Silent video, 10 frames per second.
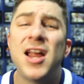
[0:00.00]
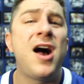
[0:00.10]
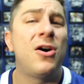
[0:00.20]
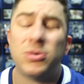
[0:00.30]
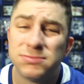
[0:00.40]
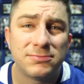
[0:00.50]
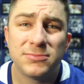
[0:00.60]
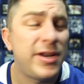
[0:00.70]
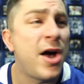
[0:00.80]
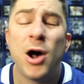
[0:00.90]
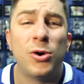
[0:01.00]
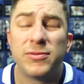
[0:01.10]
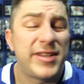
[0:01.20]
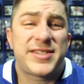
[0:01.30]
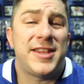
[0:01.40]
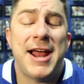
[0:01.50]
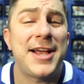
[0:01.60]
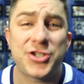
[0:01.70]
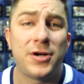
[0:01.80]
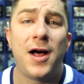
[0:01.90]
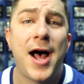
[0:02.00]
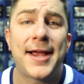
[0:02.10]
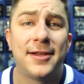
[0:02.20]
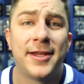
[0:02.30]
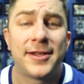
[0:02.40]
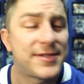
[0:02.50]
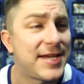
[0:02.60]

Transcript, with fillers: No! No, it's the National Hockey League.